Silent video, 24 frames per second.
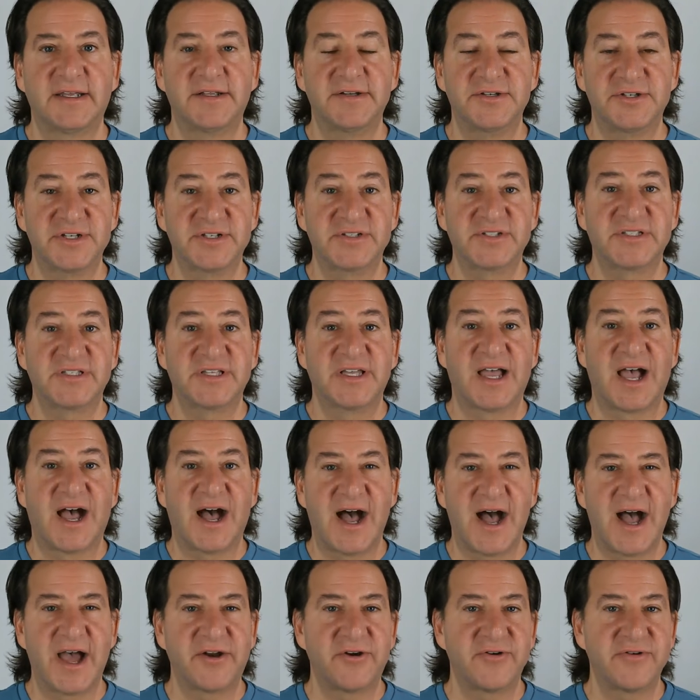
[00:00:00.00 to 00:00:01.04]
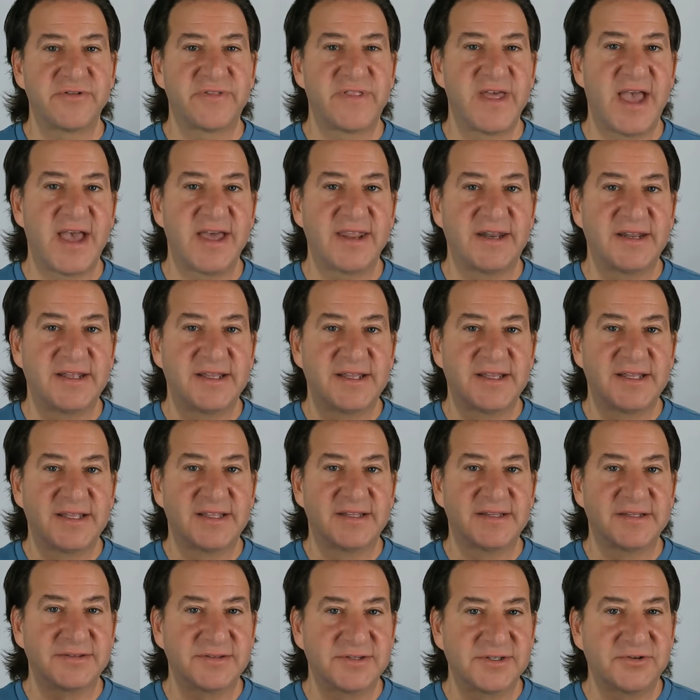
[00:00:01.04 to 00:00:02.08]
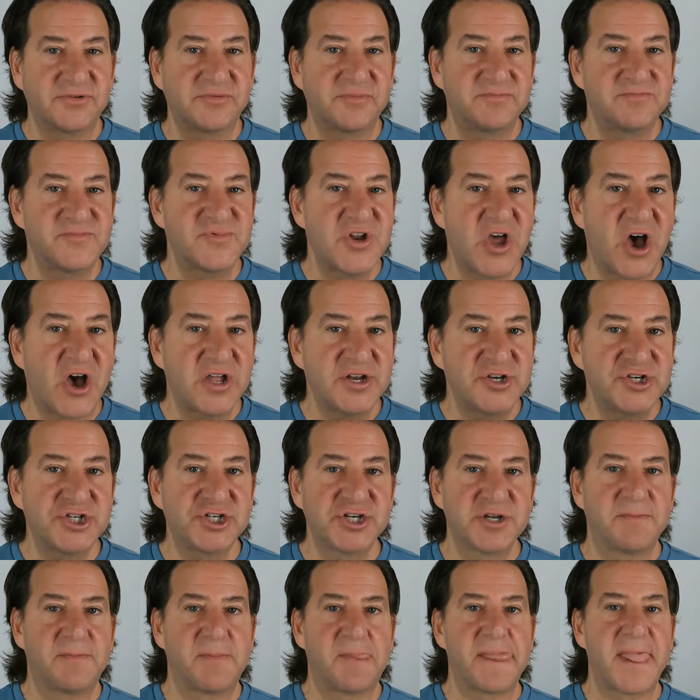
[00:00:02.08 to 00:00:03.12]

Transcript: just honor that little nudge